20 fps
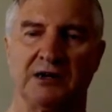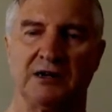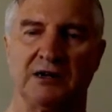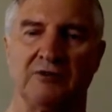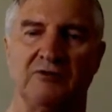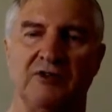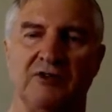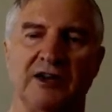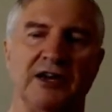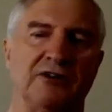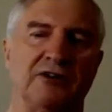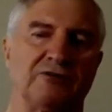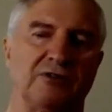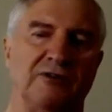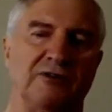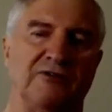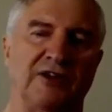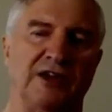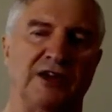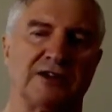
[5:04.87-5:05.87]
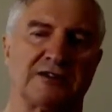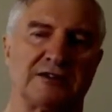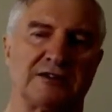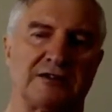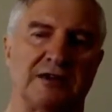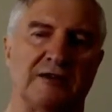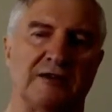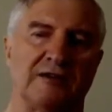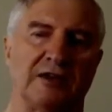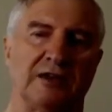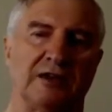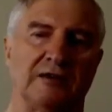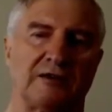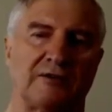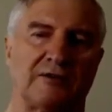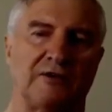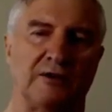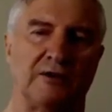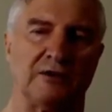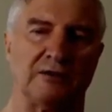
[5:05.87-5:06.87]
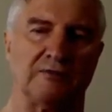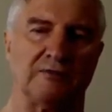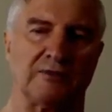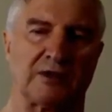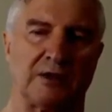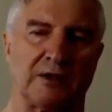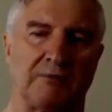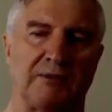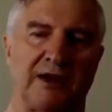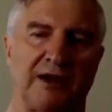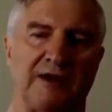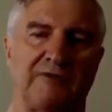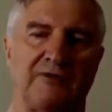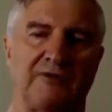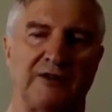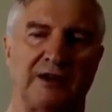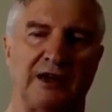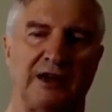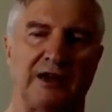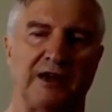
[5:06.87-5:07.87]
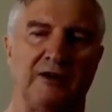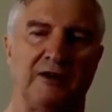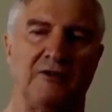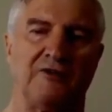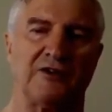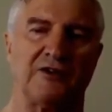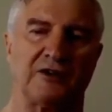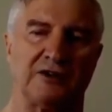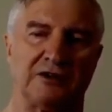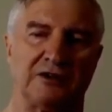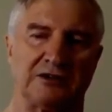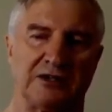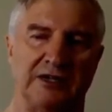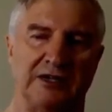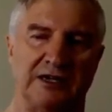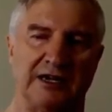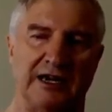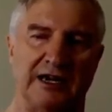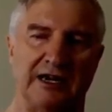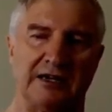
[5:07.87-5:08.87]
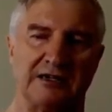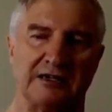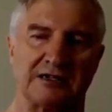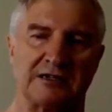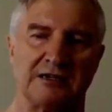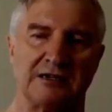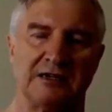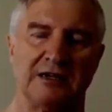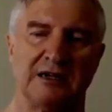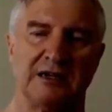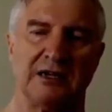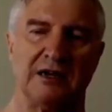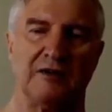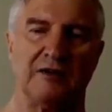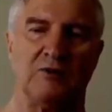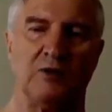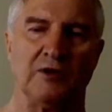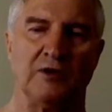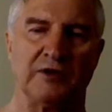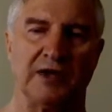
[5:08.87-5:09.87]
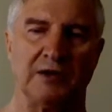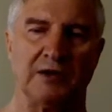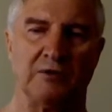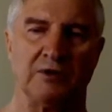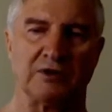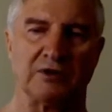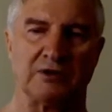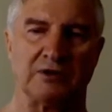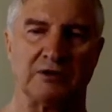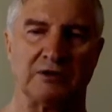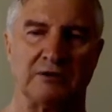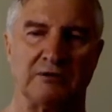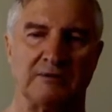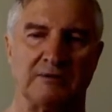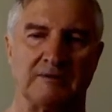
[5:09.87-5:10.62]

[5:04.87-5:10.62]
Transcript: re-entry visas and everything else for them to pay for their ill-forgotten gains and what they want to do.